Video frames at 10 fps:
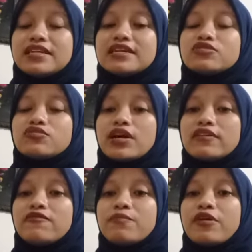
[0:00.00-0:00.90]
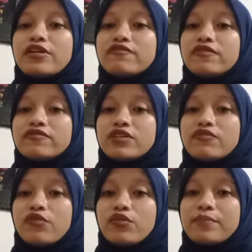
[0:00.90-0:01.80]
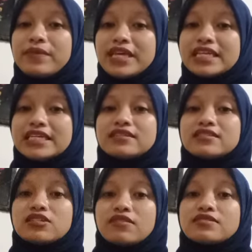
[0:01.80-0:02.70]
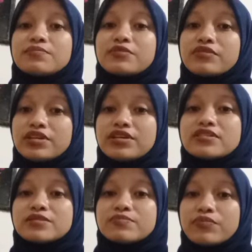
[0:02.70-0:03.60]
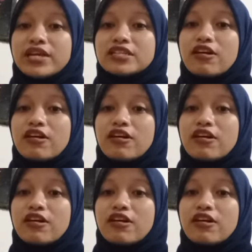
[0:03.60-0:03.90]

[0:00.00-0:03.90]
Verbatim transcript: at 12.54 million tons per year spread